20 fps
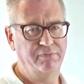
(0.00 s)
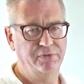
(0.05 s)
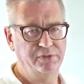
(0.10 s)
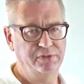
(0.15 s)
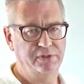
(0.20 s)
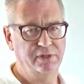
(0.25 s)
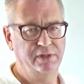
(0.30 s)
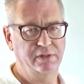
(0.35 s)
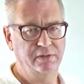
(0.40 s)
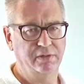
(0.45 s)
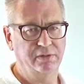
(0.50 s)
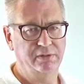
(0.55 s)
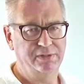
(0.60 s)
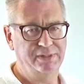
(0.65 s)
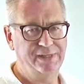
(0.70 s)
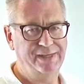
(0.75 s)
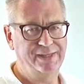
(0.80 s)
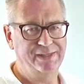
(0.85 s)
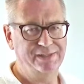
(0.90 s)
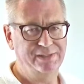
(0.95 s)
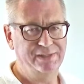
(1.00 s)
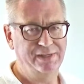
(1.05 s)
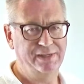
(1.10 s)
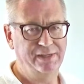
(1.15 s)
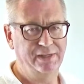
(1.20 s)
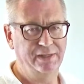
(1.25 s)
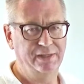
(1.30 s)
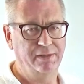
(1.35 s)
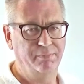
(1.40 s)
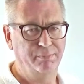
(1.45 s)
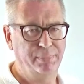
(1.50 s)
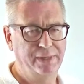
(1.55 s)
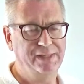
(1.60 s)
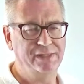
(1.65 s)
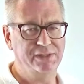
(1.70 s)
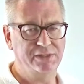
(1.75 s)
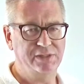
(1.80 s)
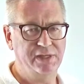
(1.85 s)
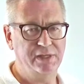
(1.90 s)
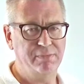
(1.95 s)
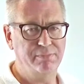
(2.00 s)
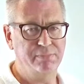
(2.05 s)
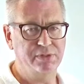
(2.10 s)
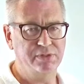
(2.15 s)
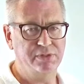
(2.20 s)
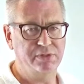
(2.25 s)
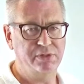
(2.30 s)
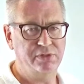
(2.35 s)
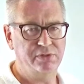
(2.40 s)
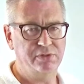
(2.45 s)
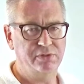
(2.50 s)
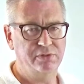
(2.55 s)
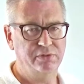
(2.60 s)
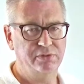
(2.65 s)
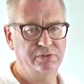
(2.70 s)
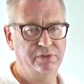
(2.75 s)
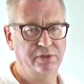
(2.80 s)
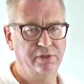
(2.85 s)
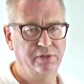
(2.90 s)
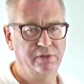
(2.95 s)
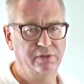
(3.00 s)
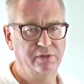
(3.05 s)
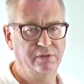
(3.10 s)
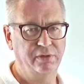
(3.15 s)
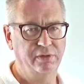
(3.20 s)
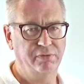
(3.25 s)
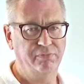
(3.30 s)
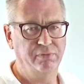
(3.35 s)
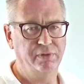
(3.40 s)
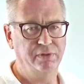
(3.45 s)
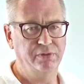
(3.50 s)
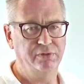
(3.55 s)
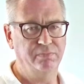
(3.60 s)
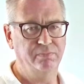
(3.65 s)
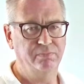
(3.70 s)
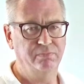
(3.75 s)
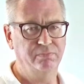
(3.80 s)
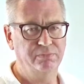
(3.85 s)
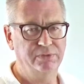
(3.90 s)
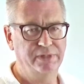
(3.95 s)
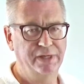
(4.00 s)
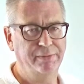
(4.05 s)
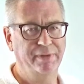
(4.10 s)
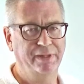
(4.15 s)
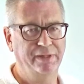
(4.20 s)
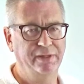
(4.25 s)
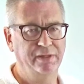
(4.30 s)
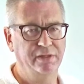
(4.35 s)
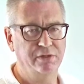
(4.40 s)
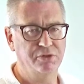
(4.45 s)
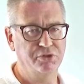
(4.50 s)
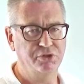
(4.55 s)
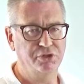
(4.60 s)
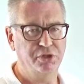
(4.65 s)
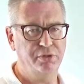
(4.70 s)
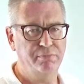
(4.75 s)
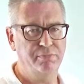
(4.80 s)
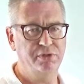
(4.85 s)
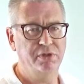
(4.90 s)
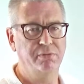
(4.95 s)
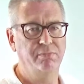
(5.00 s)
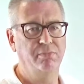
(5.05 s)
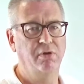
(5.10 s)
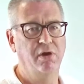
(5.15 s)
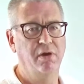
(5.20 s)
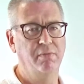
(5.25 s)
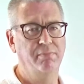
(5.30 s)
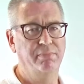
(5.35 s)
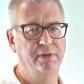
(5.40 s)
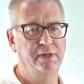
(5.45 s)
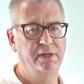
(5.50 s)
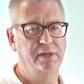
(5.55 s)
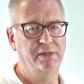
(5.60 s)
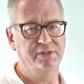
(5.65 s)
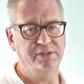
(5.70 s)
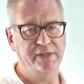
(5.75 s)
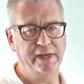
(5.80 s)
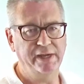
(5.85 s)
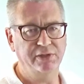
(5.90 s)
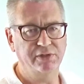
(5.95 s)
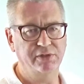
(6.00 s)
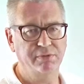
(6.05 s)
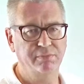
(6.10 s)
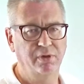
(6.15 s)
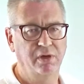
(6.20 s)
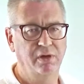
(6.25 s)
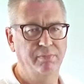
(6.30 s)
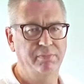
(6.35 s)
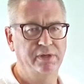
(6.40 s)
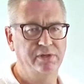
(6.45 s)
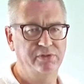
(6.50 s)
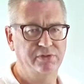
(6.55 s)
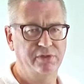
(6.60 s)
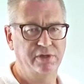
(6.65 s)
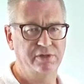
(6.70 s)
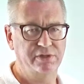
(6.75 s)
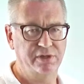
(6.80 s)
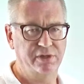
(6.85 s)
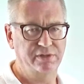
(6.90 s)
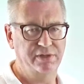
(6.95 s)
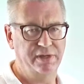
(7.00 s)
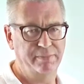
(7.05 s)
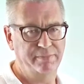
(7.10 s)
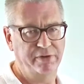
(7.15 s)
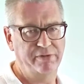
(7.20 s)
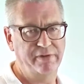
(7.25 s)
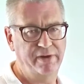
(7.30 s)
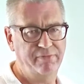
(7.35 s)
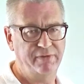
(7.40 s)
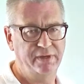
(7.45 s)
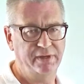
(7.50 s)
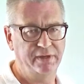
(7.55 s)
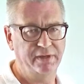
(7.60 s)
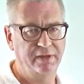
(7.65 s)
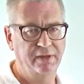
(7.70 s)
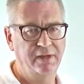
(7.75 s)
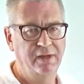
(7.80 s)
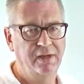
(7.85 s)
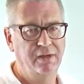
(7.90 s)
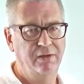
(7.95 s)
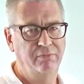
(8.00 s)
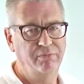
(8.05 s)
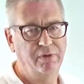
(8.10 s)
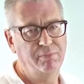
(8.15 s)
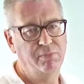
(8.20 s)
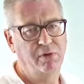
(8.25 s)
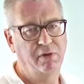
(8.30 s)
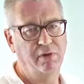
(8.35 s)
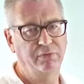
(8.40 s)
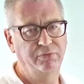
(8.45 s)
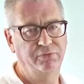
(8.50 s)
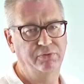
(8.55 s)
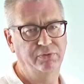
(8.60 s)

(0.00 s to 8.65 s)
it's a B2C business, so if we're segmenting consumers, it might be sex, it might be socio-demographic. We might,